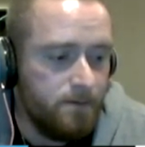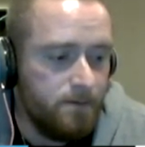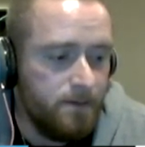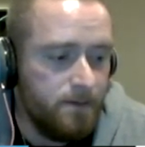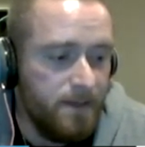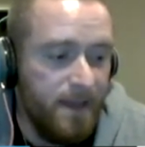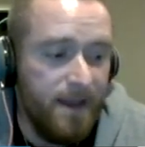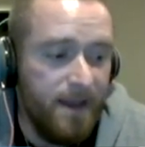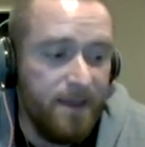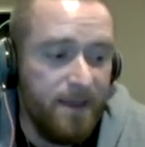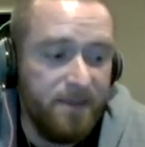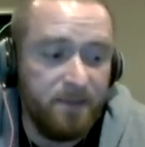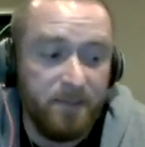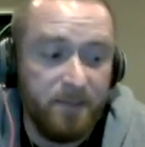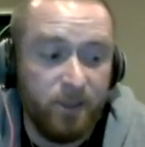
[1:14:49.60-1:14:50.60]
Yeah, I
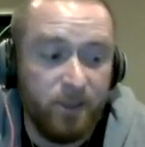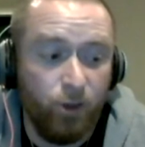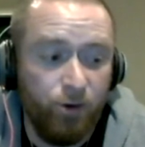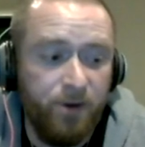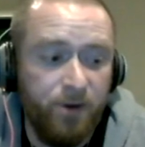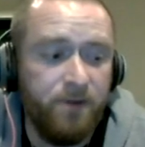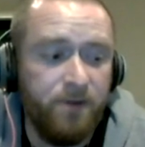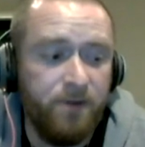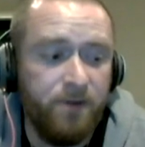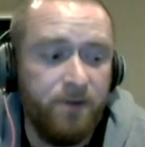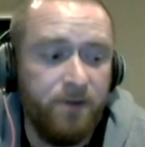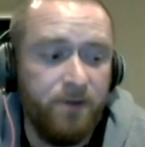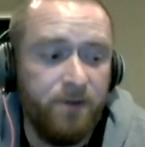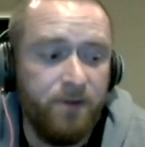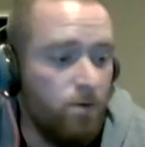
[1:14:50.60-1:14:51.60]
think McLaurin
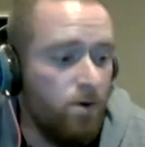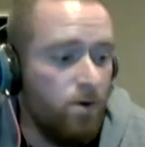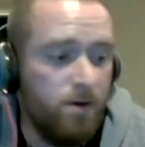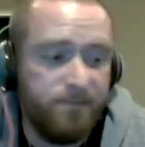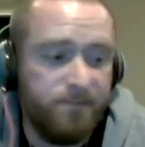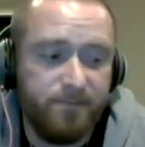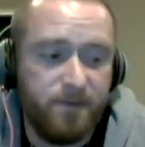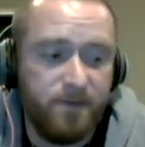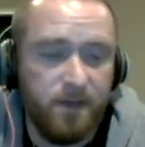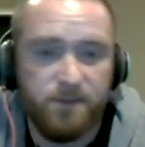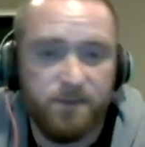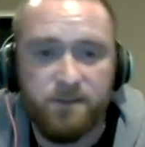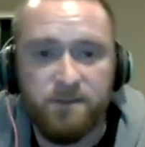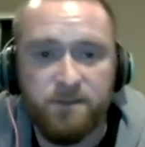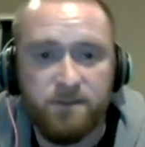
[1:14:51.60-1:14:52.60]
could go off.
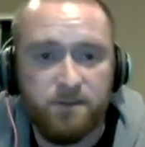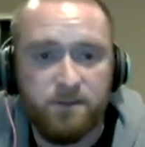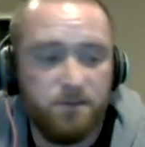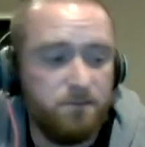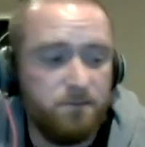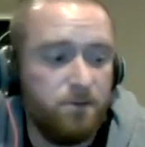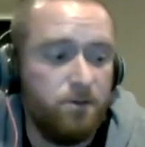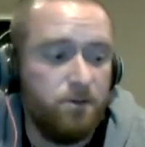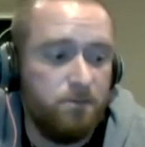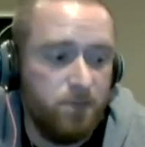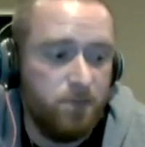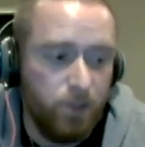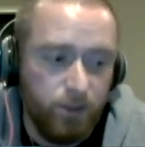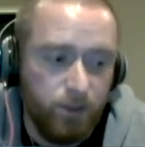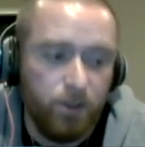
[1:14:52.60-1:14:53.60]
Cousins
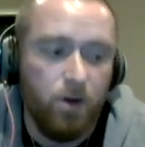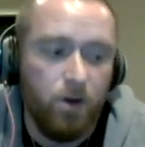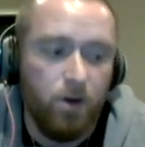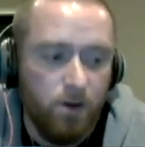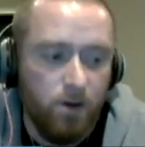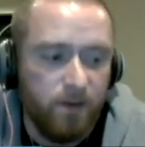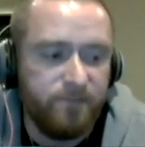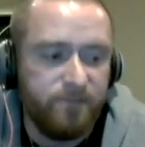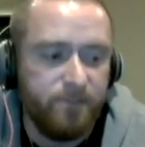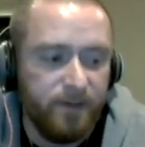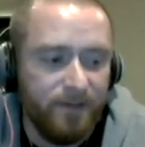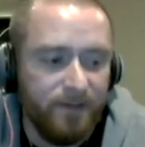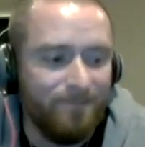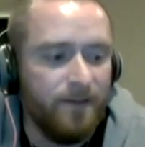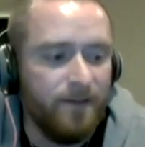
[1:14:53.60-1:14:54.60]
could go off, but
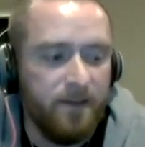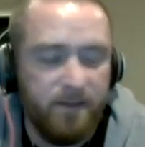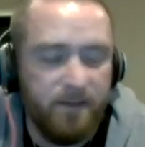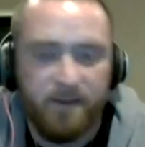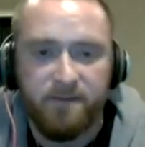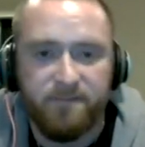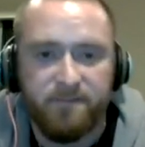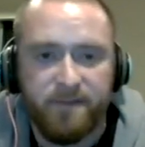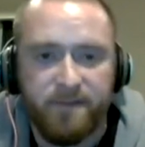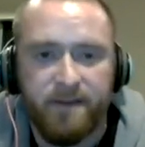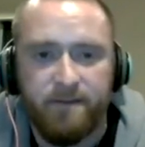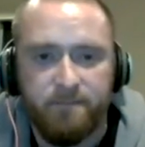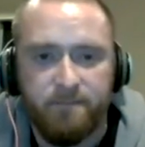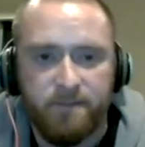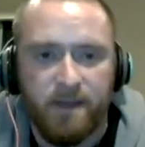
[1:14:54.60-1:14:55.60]
I think if
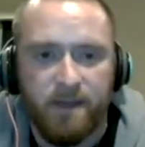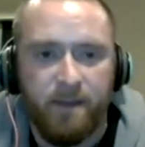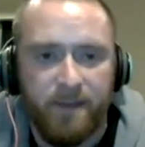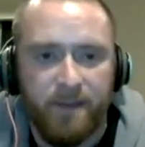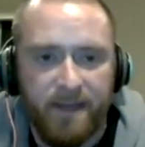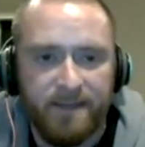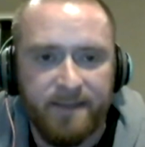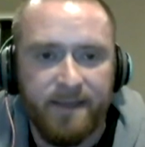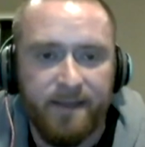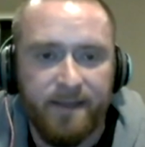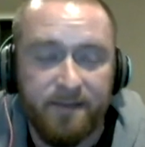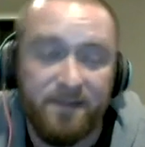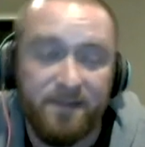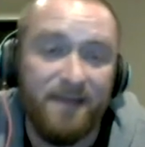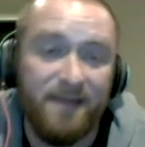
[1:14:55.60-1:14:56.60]
they dominate
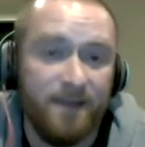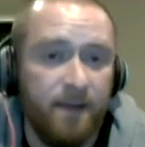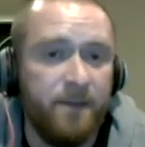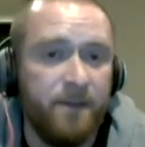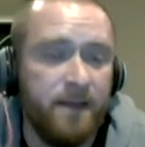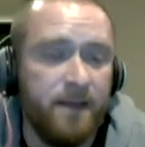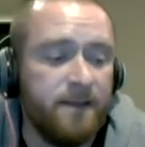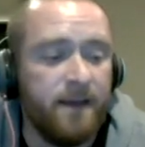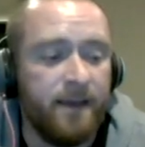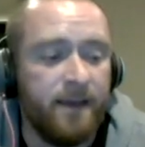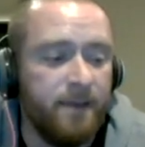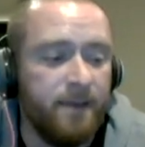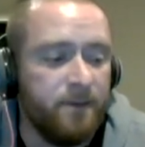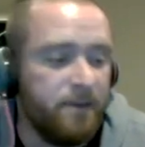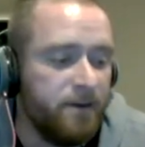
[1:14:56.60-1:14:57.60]
that
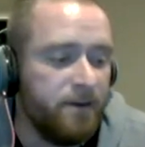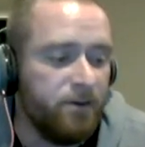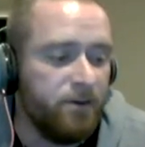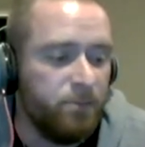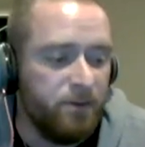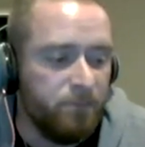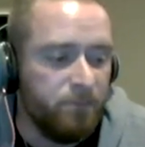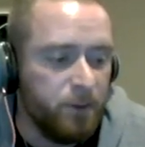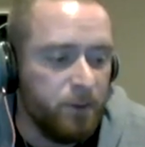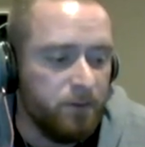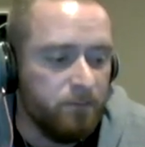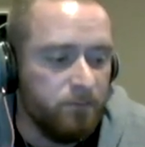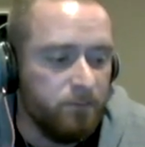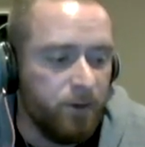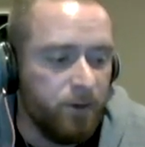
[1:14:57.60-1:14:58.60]
game, I think it'll be with
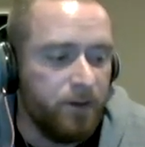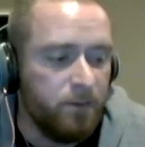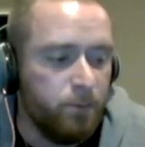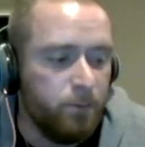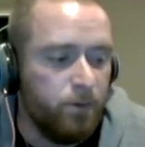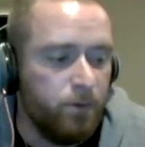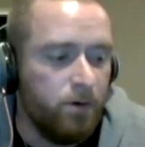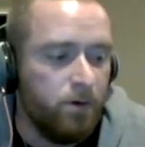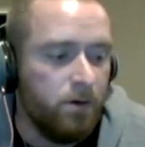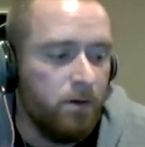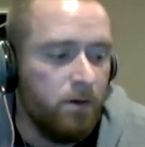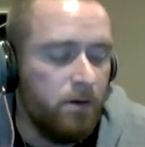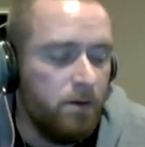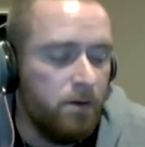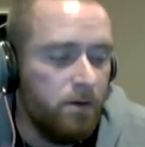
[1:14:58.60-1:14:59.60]
the running the ball,
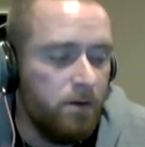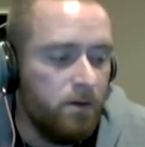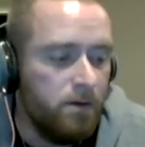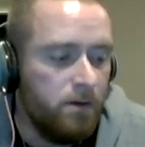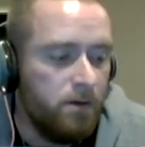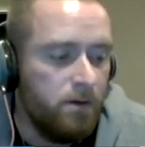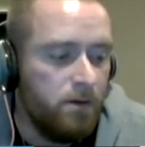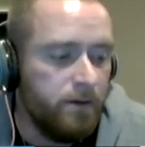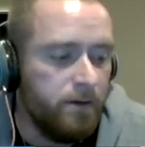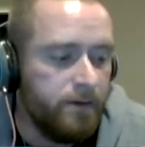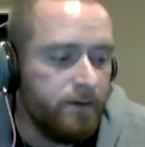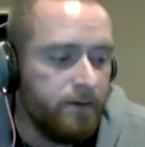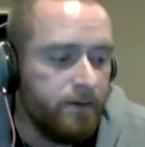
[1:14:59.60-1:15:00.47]
and